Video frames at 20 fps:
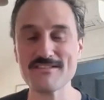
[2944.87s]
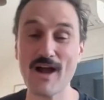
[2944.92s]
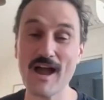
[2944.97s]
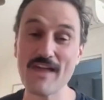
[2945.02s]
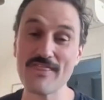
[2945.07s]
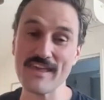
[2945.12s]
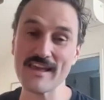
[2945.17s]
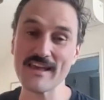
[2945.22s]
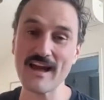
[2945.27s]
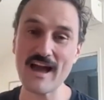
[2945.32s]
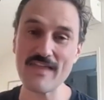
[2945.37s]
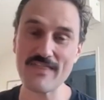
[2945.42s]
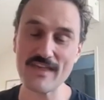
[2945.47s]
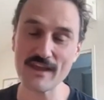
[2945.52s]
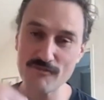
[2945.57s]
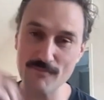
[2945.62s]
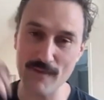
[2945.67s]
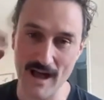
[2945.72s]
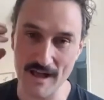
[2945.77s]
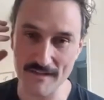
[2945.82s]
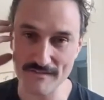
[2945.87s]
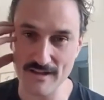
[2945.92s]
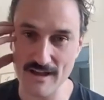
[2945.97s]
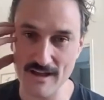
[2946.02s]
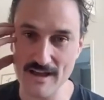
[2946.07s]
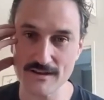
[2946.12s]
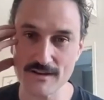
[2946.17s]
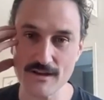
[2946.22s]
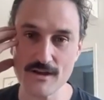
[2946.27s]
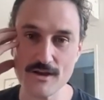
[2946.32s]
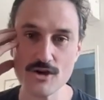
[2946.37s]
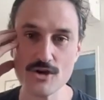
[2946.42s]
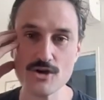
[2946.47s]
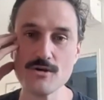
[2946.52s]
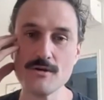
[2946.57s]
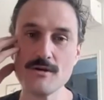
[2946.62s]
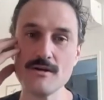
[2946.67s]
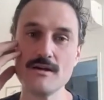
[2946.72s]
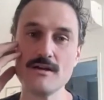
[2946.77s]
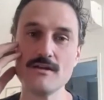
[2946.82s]
So I think from our side,
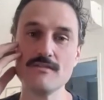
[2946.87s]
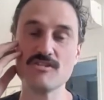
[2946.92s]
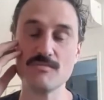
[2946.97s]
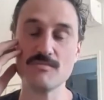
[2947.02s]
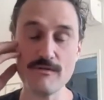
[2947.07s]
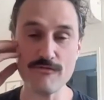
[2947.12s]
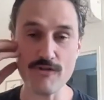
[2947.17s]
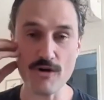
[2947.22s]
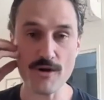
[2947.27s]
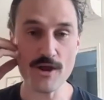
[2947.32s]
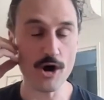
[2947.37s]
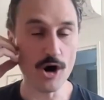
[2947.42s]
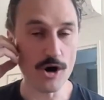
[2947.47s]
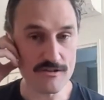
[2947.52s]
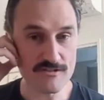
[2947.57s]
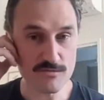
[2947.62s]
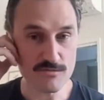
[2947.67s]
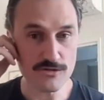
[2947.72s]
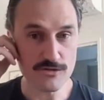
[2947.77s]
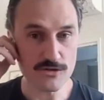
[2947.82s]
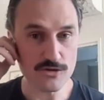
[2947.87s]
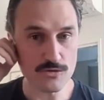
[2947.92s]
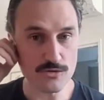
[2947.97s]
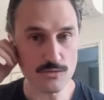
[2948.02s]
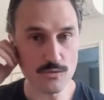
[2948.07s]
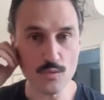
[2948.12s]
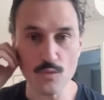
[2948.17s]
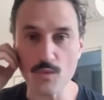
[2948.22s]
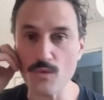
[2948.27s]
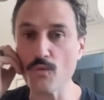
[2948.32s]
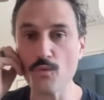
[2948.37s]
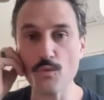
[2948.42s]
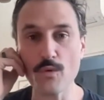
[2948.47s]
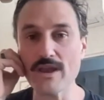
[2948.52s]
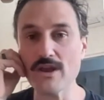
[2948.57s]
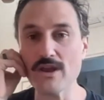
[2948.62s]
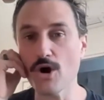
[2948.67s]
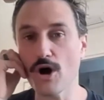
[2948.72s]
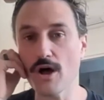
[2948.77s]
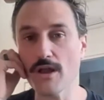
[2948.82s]
to be very honest with you,
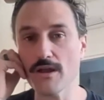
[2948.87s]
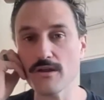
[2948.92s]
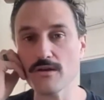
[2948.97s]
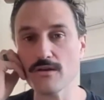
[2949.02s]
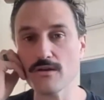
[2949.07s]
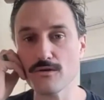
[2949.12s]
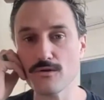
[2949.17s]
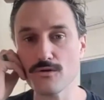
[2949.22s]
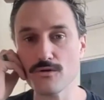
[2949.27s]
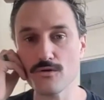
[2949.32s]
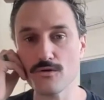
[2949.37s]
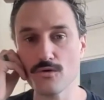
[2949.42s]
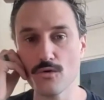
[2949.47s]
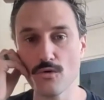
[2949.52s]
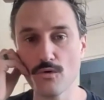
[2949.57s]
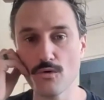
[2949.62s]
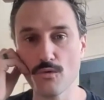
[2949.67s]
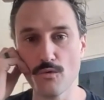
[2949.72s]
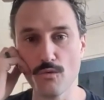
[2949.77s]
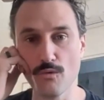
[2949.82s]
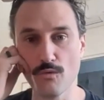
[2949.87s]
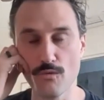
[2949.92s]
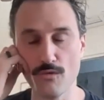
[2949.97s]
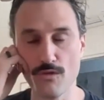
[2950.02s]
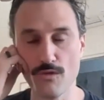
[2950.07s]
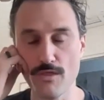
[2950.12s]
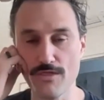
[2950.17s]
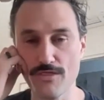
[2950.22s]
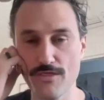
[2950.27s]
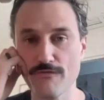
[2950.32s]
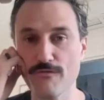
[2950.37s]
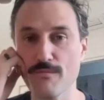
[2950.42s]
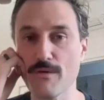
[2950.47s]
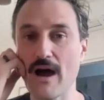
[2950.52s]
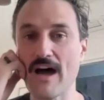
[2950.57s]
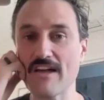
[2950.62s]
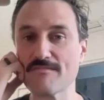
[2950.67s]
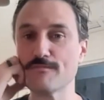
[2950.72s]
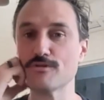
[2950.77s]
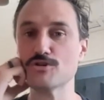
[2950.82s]
we're not. The
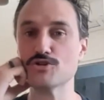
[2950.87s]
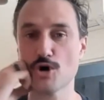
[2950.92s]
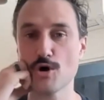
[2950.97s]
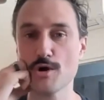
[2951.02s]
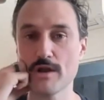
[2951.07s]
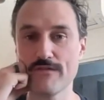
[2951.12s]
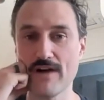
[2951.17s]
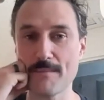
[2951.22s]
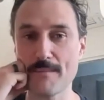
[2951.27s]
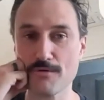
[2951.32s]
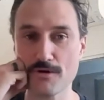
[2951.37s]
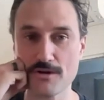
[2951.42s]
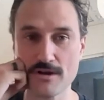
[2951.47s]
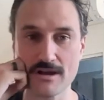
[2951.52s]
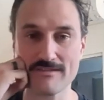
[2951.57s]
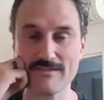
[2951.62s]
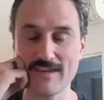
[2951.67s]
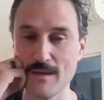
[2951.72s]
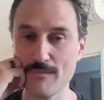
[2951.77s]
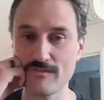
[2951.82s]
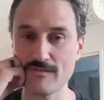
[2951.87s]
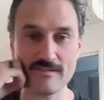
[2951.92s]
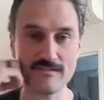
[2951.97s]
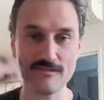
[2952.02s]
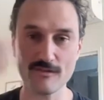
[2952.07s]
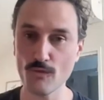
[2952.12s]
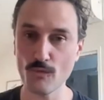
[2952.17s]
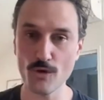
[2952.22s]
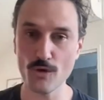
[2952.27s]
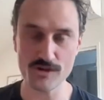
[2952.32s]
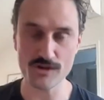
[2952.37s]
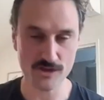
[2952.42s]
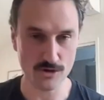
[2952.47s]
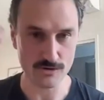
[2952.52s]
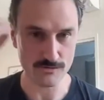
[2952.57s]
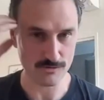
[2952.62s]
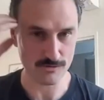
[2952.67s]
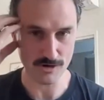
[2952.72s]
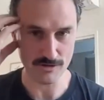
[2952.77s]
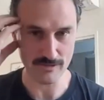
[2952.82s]
vast majority of our product teams are still working
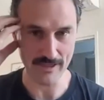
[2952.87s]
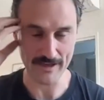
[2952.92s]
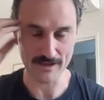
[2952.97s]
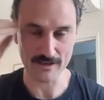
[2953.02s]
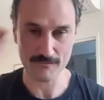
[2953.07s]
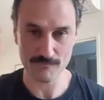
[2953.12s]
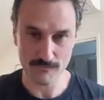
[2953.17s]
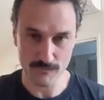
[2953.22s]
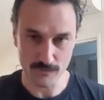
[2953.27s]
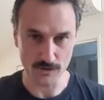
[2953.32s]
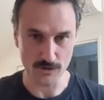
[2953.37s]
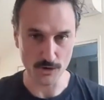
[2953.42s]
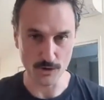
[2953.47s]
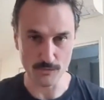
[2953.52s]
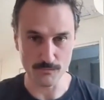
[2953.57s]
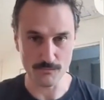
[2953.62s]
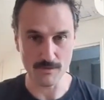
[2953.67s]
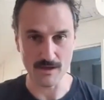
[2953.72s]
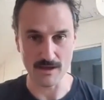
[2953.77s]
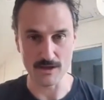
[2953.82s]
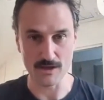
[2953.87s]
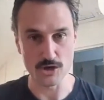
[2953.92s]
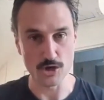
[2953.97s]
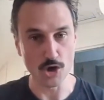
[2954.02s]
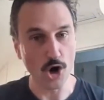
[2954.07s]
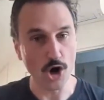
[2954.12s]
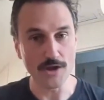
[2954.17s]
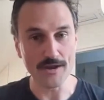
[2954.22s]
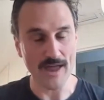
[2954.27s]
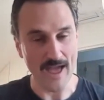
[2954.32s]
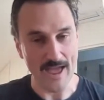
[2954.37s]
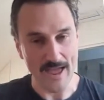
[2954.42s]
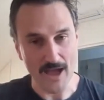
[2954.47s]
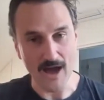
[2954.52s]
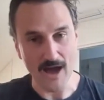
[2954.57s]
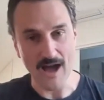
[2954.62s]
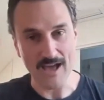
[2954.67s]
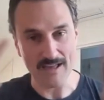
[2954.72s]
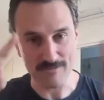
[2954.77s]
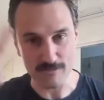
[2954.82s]
on like
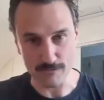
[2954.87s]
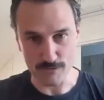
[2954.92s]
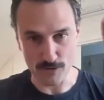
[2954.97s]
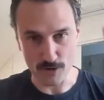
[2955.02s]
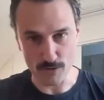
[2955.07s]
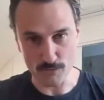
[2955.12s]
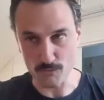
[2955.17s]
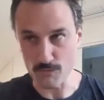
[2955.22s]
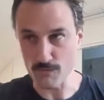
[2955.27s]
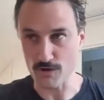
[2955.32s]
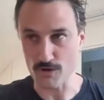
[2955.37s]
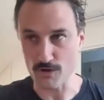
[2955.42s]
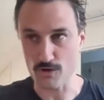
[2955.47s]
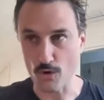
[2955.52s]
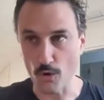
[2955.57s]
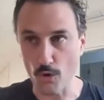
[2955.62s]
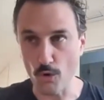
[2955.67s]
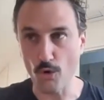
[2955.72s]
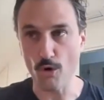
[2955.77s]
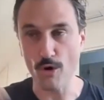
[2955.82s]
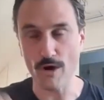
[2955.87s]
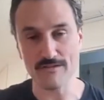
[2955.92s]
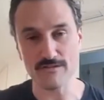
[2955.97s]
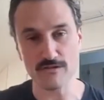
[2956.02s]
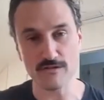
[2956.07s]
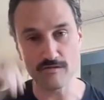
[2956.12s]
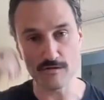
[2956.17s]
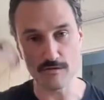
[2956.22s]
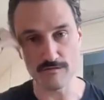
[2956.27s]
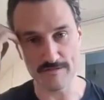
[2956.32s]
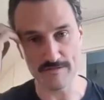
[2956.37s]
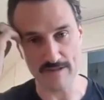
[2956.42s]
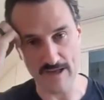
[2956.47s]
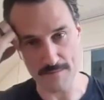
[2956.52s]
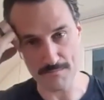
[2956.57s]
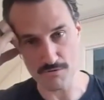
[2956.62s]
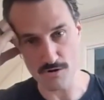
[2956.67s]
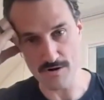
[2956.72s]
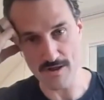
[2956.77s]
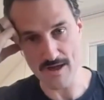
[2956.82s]
non-AI sort of core, as you sort of
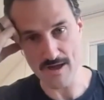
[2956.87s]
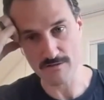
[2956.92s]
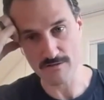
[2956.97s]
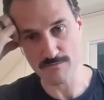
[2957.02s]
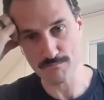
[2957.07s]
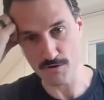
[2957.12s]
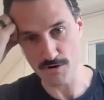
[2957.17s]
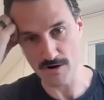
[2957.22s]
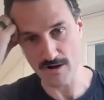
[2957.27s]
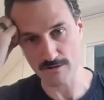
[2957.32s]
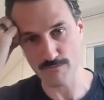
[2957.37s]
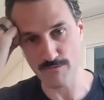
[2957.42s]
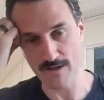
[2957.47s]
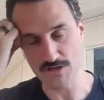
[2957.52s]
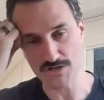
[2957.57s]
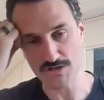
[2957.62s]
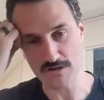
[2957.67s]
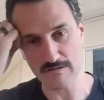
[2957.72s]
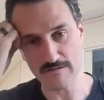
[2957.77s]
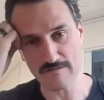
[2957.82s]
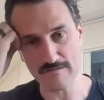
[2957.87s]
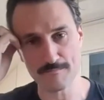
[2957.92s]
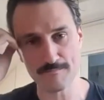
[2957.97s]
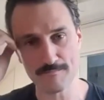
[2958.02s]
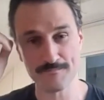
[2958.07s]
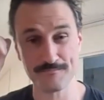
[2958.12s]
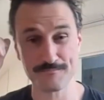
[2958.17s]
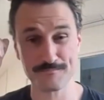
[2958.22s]
say, product features.